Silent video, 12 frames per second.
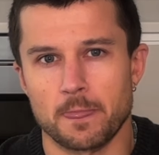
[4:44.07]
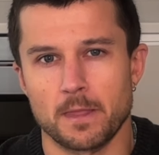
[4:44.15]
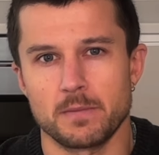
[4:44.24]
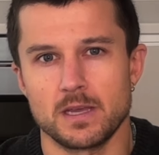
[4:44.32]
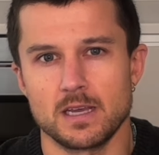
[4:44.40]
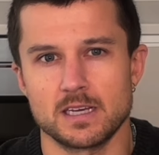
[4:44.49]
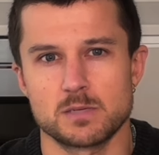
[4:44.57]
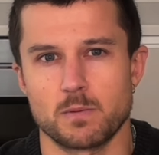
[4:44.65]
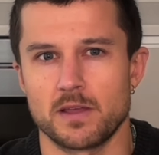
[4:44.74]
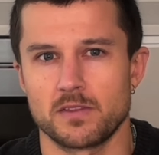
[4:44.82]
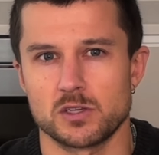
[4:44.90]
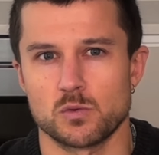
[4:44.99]
Let me
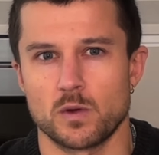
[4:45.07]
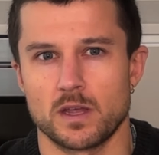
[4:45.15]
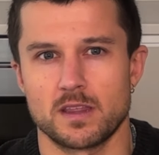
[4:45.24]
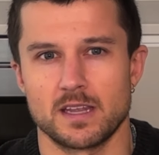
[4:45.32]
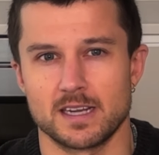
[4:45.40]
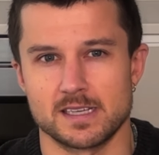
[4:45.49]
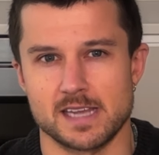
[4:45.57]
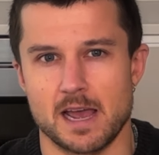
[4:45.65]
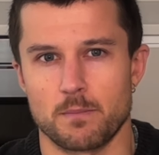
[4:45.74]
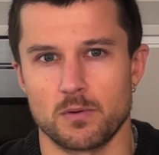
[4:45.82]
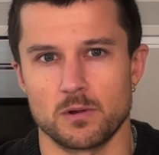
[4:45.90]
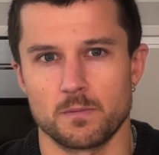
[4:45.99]
explain this with an
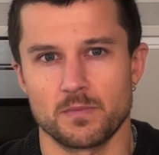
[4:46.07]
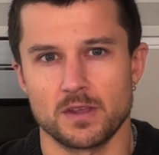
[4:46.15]
example.